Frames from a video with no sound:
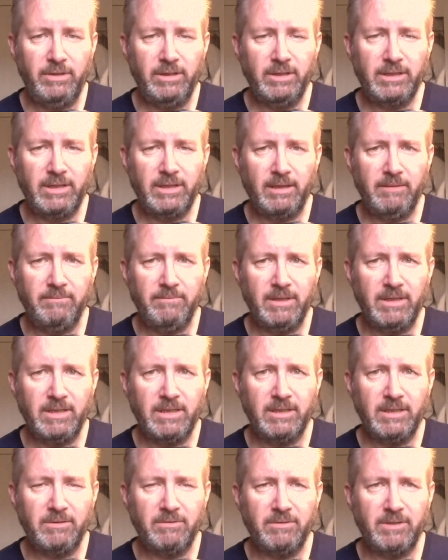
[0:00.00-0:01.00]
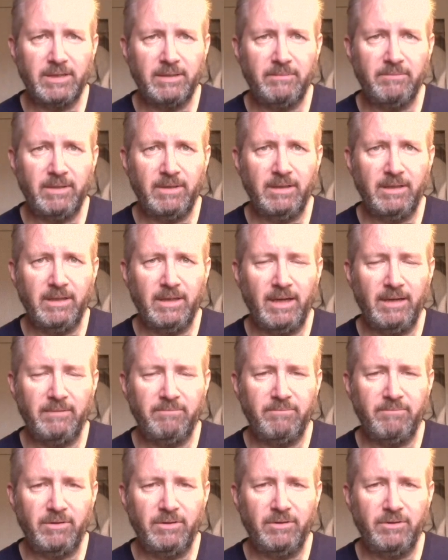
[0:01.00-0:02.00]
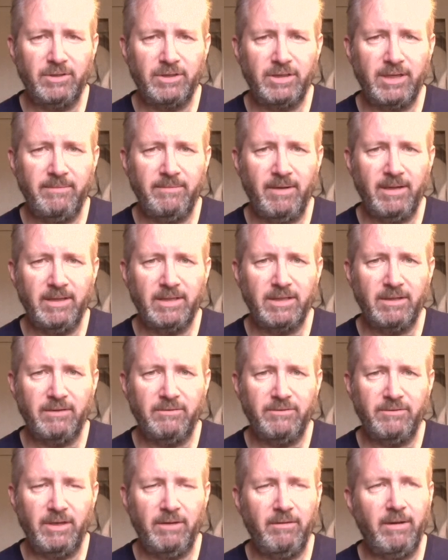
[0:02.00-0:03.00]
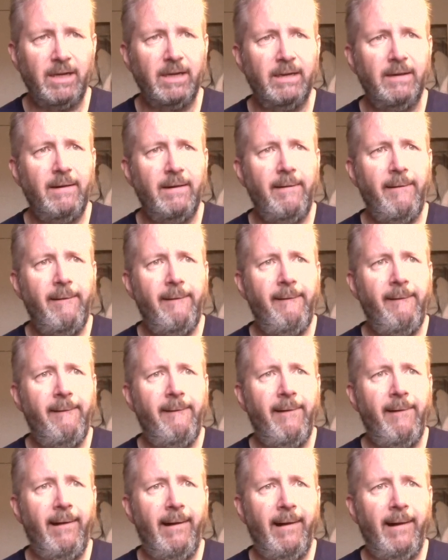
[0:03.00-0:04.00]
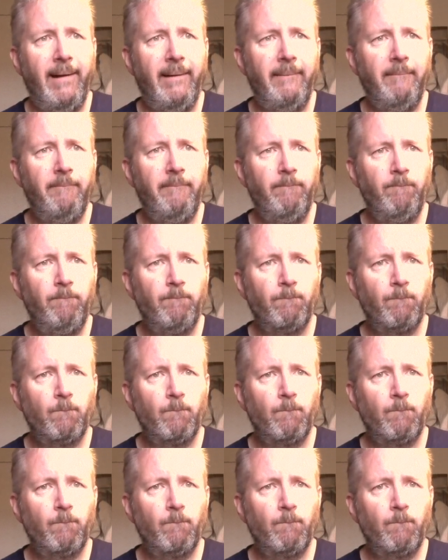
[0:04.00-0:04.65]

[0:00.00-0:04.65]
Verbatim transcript: The stunt business was something that I could see myself doing. Um,